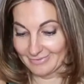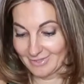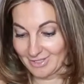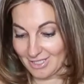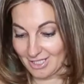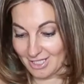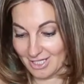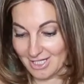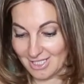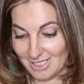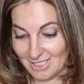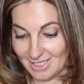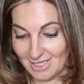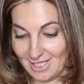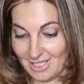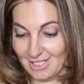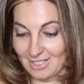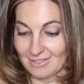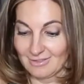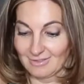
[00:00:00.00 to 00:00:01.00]
the crazy
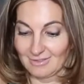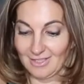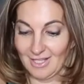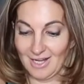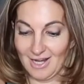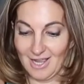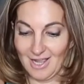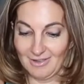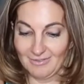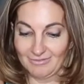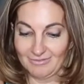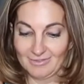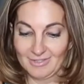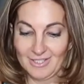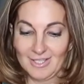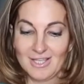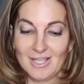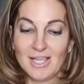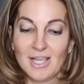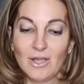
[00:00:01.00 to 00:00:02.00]
thing that I have.
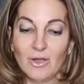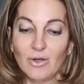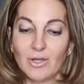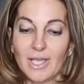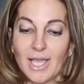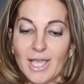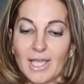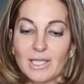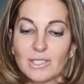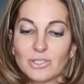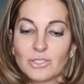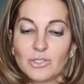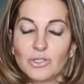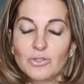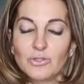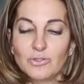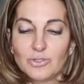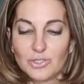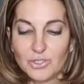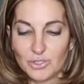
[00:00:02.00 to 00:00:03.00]
Okay, so
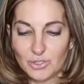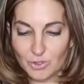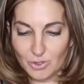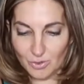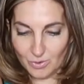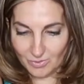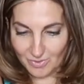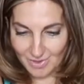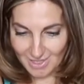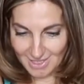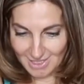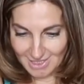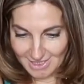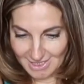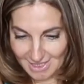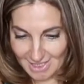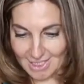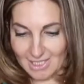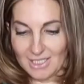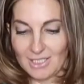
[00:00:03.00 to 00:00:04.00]
you're
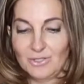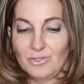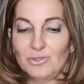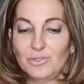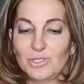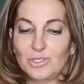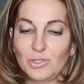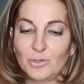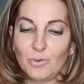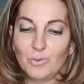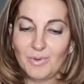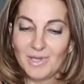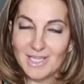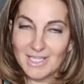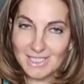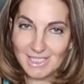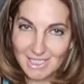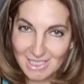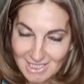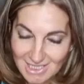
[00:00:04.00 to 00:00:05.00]
squeezing
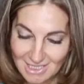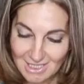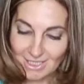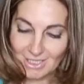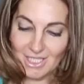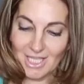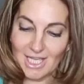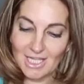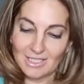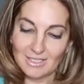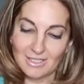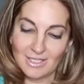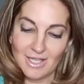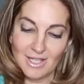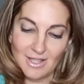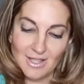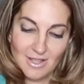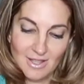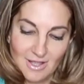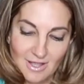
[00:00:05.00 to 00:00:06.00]
that
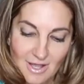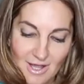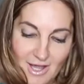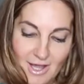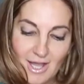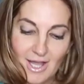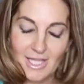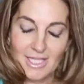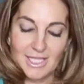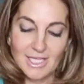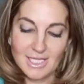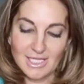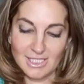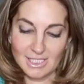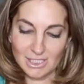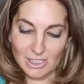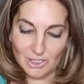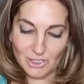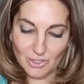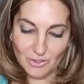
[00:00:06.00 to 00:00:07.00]
onion
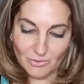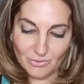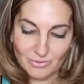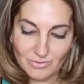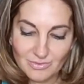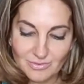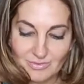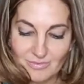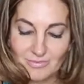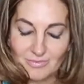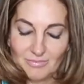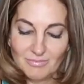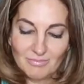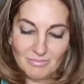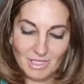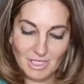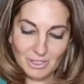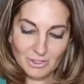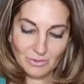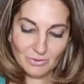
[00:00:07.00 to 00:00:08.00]
so
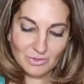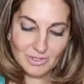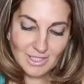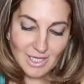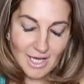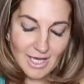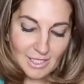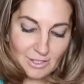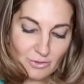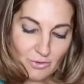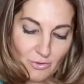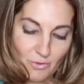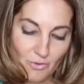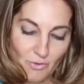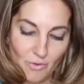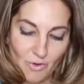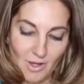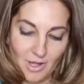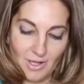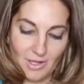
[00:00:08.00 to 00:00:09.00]
meat could get
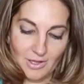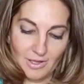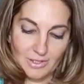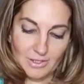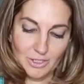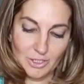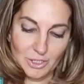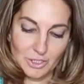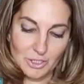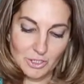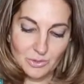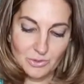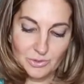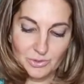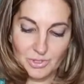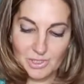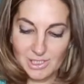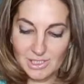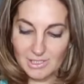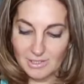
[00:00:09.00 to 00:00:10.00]
all the
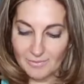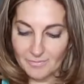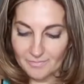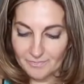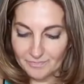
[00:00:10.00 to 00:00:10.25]
juice.